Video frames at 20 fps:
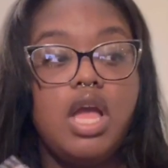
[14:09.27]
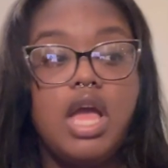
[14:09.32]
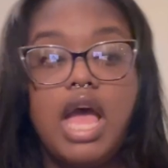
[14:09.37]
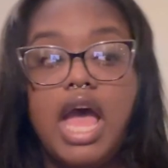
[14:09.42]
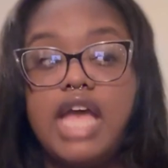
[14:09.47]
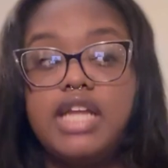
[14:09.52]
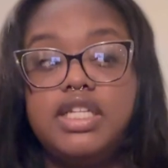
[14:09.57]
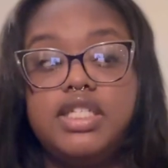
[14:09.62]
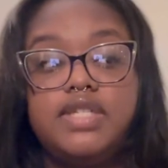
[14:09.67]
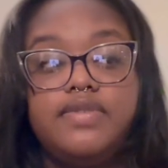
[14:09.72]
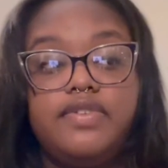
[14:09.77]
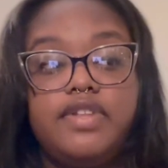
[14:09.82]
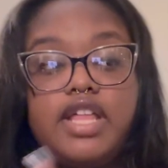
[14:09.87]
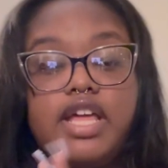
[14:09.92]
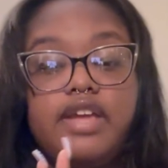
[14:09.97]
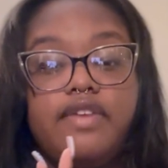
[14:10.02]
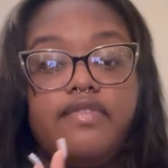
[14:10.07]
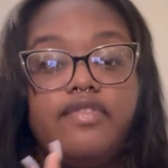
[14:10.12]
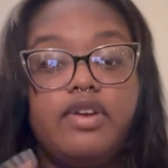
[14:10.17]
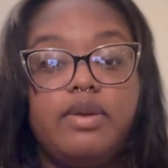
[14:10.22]
I just feel
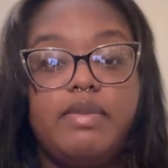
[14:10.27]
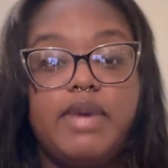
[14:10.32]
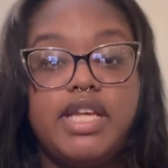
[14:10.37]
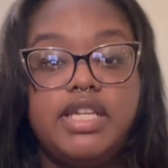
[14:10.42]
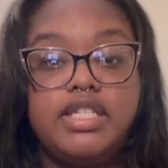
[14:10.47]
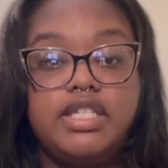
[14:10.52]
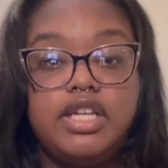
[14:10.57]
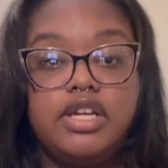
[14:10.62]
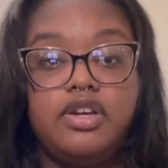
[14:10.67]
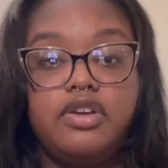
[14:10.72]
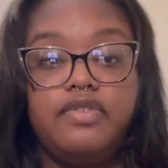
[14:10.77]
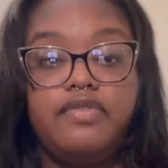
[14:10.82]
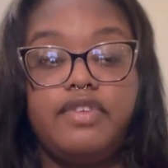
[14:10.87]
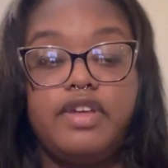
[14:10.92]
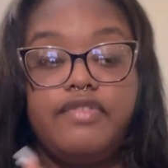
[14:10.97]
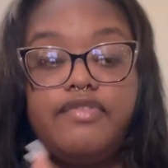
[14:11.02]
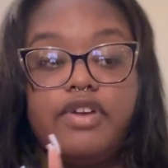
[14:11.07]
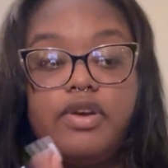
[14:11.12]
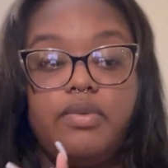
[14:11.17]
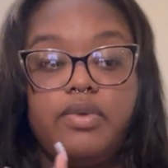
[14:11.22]
like for myself,
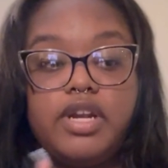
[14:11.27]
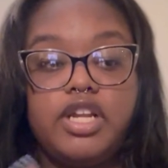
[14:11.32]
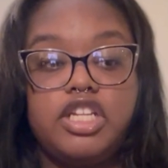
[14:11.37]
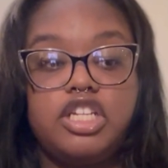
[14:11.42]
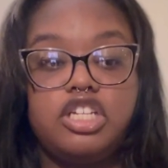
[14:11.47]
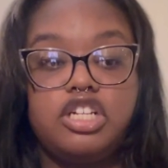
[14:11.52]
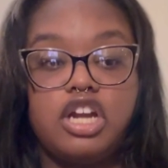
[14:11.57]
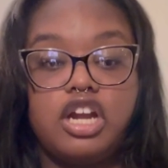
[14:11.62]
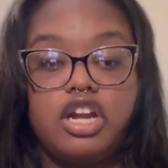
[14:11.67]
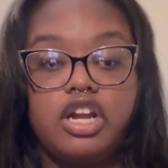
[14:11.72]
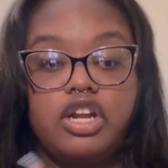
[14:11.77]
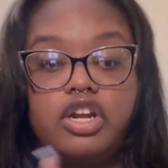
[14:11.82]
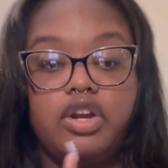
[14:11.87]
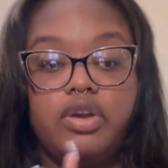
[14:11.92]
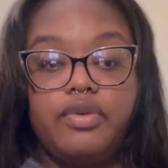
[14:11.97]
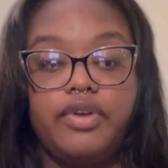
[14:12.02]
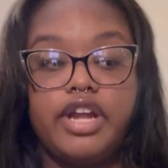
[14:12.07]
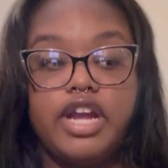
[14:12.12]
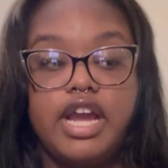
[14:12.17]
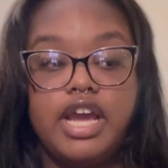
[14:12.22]
if I want to start a
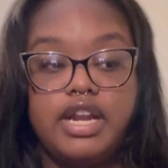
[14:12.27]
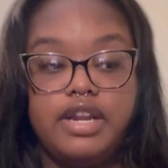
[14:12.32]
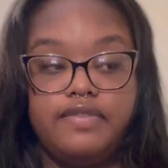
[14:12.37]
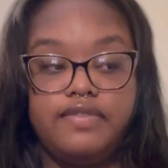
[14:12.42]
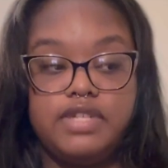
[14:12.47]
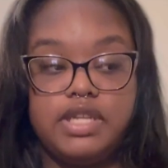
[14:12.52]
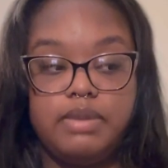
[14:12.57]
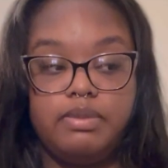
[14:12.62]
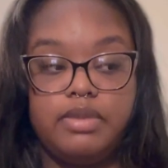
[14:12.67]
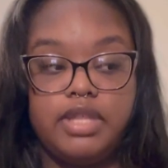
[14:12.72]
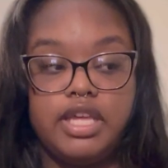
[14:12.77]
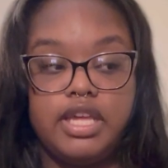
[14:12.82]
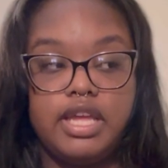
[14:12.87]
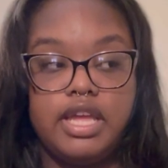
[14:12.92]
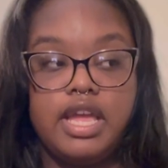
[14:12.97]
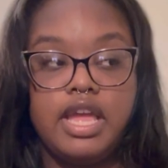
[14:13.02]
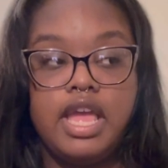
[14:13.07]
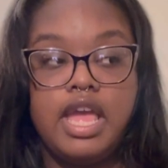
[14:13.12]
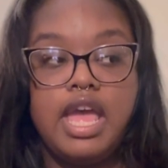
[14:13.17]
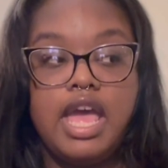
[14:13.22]
career out of something,
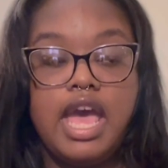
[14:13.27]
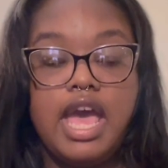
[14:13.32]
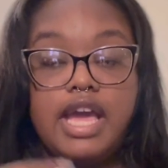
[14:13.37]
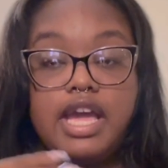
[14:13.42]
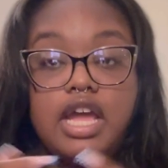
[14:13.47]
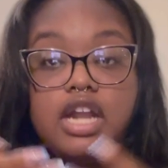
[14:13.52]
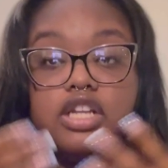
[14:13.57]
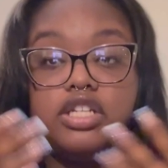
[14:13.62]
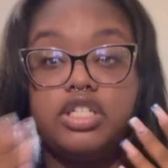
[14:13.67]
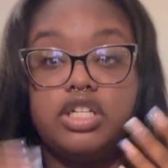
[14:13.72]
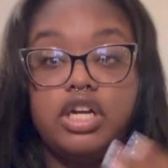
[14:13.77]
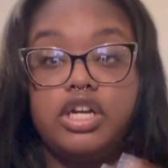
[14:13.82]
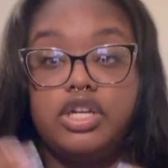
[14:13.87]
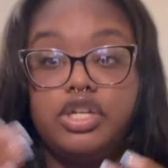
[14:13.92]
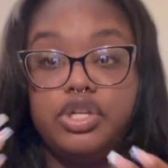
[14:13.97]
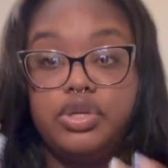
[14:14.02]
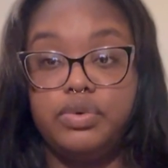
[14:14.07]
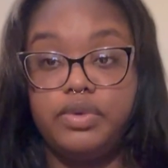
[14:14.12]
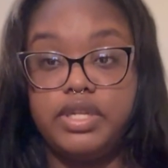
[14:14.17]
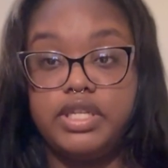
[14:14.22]
I got to start
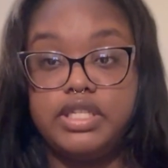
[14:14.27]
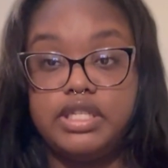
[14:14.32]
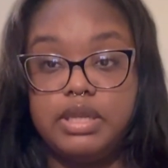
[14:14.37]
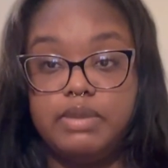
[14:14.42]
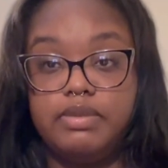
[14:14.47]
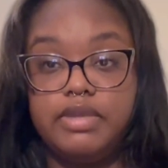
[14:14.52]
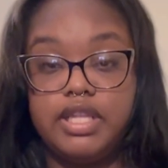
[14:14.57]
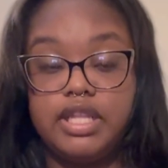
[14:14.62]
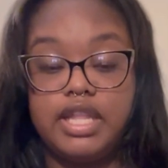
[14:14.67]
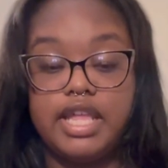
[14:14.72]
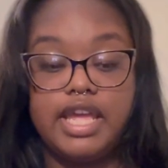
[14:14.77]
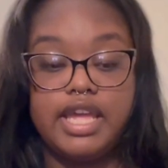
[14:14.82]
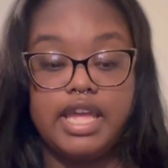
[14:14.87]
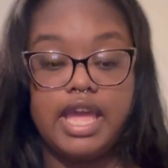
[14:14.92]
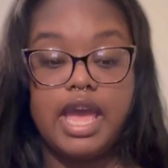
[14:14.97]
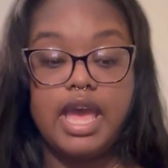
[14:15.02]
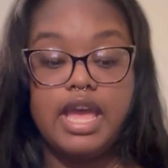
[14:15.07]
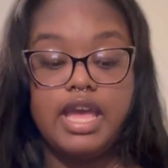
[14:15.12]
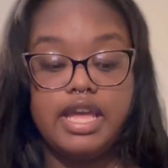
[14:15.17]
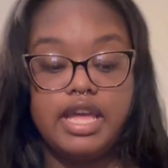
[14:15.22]
doing something. Like
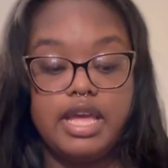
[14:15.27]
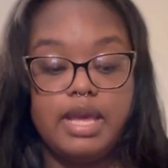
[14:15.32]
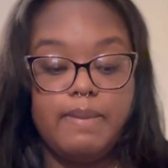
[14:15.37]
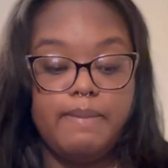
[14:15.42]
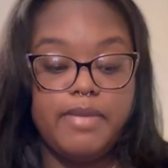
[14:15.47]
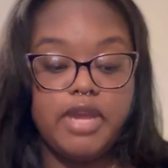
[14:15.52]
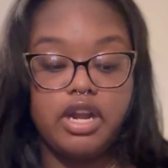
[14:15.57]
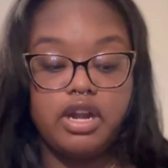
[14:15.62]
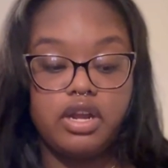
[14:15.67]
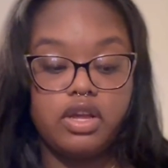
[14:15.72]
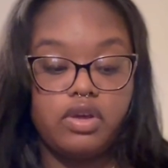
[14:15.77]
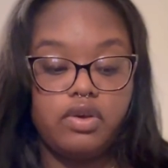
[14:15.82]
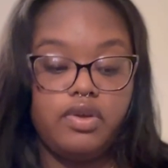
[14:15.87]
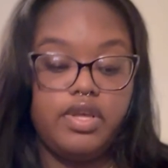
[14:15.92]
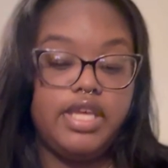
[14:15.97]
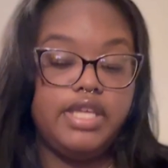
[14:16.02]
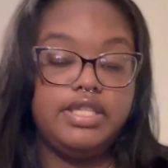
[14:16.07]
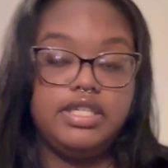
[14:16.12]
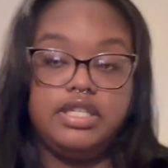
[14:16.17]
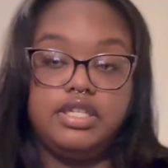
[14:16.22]
a miracle
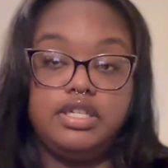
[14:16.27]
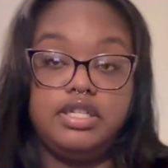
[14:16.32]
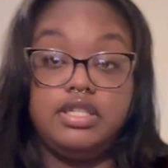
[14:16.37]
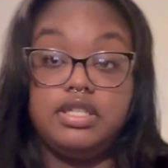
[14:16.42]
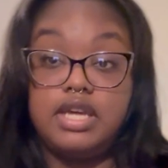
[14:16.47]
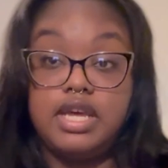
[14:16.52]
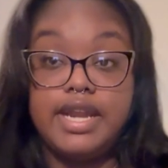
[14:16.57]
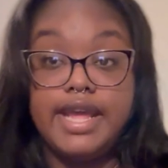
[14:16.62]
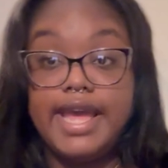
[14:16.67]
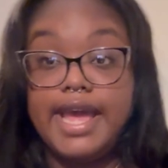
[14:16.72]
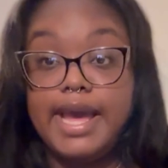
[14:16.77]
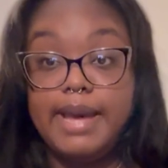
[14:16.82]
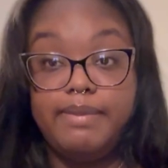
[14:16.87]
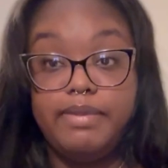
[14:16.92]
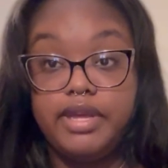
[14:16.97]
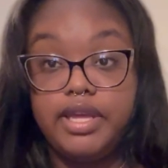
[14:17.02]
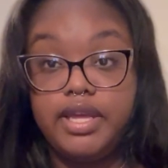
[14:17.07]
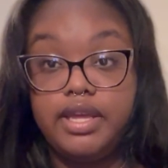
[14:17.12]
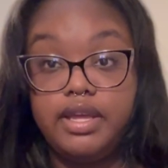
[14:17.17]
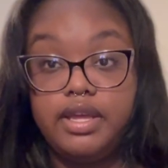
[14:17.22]
isn't just going to
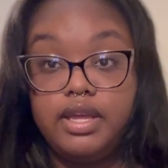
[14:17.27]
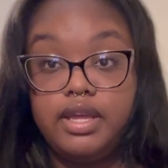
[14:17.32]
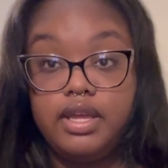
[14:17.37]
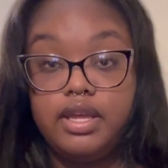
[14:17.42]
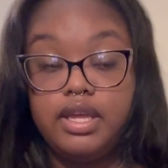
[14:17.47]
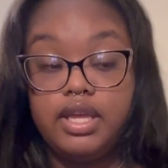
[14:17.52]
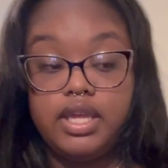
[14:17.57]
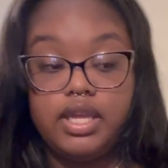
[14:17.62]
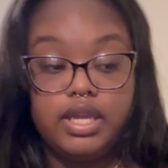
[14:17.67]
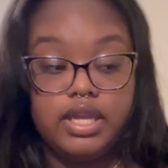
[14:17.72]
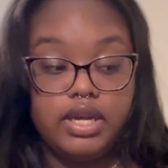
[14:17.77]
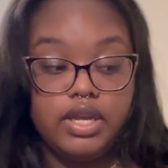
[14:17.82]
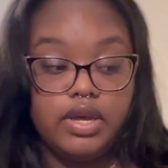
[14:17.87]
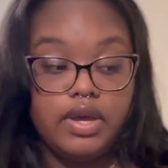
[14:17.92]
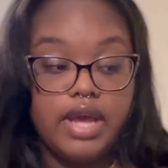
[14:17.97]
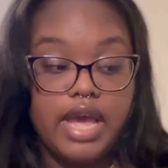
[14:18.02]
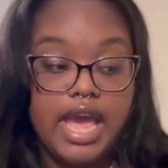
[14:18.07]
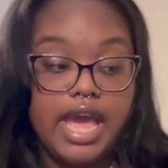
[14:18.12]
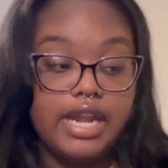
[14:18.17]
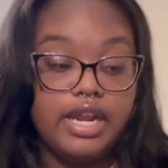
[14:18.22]
happen, you
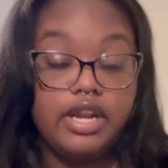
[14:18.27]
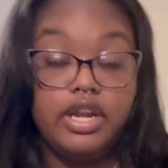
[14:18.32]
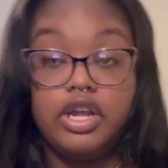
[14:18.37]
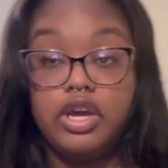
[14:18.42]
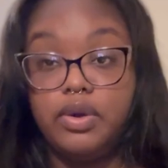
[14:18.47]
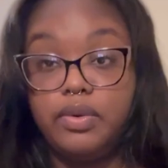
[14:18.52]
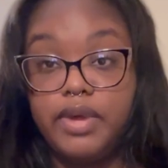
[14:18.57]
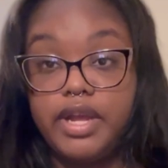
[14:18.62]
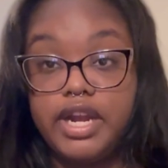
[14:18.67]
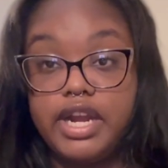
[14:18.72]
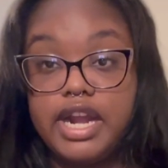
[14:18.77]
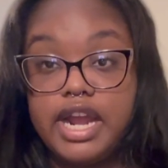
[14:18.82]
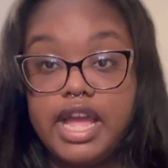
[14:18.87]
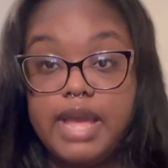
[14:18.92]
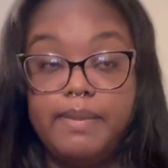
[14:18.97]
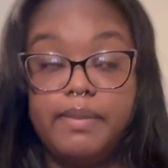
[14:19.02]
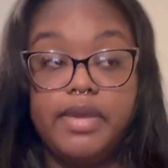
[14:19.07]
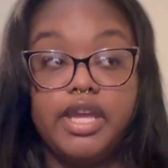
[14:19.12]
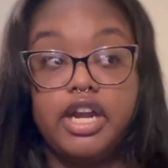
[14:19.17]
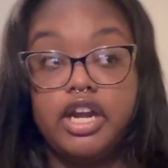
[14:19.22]
know, out of nowhere.
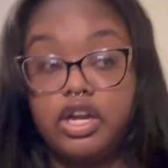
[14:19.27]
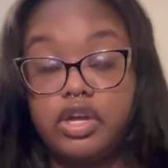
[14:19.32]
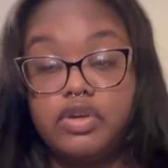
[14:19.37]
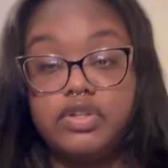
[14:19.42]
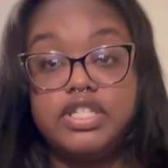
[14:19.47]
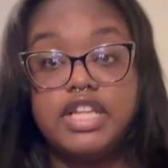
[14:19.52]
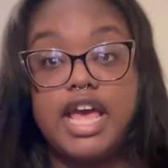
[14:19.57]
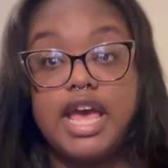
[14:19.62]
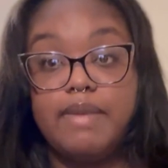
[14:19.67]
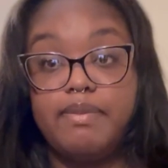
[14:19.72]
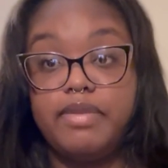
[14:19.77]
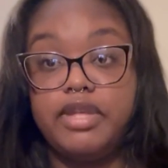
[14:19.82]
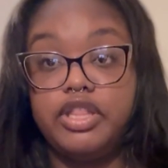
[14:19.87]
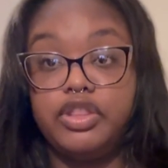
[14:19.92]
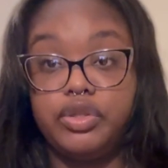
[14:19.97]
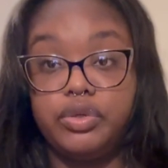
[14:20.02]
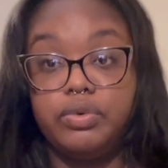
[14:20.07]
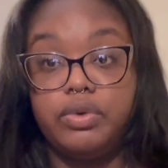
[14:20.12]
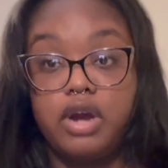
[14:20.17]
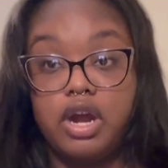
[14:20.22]
Miracles happen
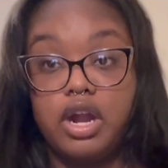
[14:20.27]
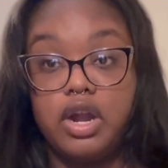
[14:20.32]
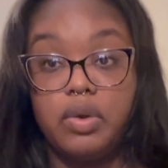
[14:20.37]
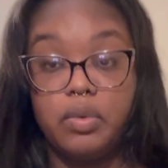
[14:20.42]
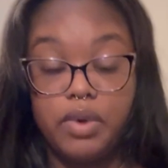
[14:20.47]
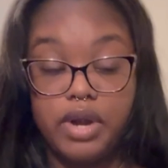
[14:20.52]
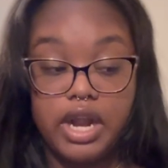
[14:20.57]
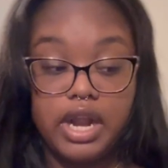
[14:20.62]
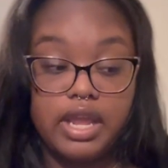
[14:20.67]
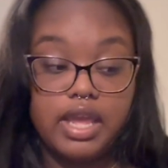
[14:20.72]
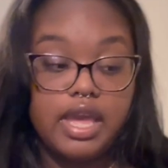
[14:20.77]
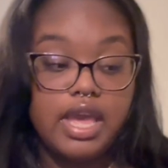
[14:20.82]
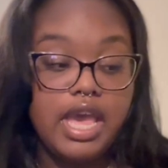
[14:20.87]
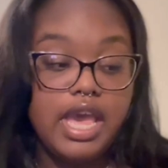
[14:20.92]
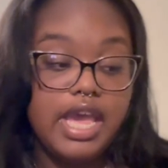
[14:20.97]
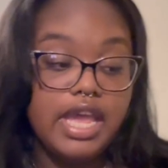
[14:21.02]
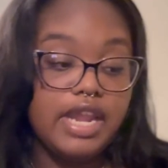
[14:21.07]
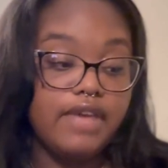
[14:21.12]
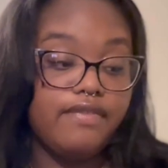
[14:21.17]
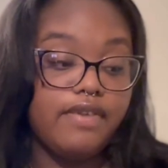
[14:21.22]
through hard work.
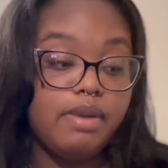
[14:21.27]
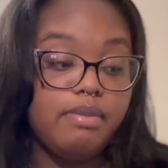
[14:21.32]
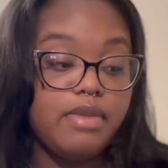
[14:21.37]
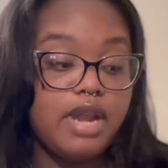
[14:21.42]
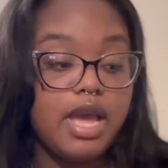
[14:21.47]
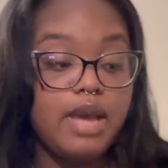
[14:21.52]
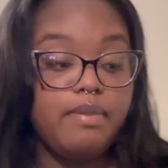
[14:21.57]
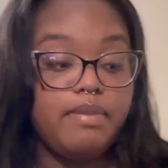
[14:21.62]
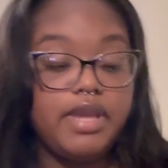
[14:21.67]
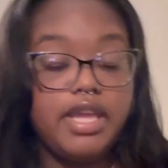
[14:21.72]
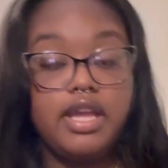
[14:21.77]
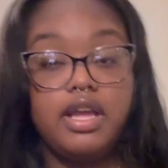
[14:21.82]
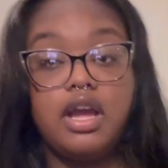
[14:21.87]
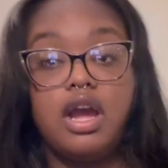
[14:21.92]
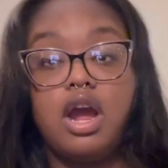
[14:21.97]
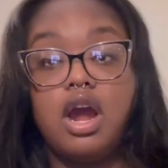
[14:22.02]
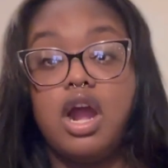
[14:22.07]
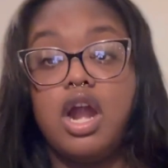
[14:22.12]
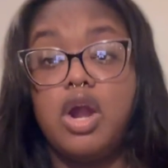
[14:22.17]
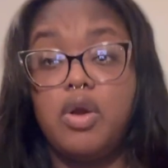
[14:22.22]
And if I'm not being a
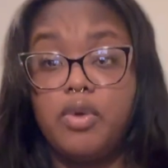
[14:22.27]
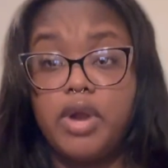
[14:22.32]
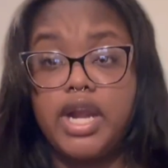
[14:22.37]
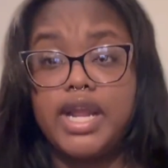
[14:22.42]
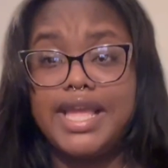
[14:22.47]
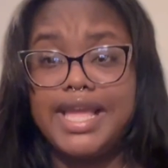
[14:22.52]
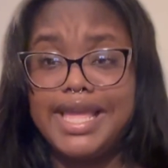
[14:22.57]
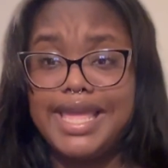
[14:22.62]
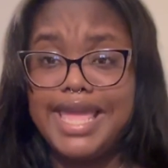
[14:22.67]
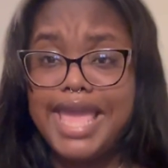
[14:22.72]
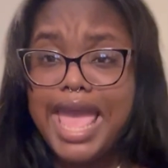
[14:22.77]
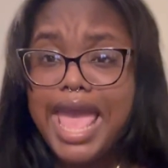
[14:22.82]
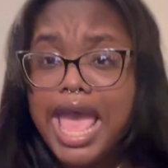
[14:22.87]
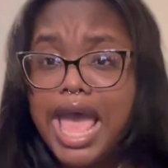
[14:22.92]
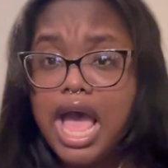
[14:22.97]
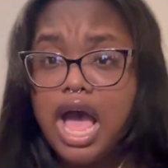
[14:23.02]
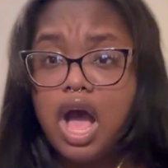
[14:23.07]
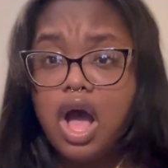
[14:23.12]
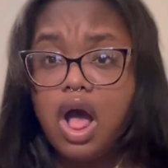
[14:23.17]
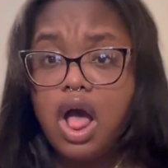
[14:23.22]
hard working
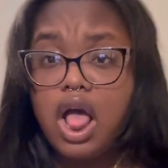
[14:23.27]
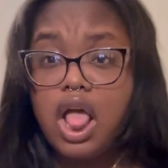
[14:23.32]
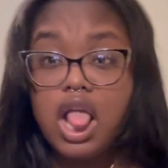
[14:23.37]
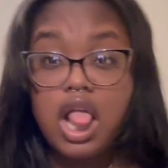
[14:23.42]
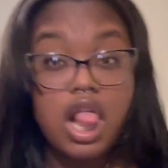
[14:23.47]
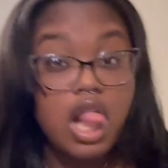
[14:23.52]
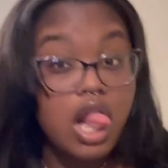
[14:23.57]
gal,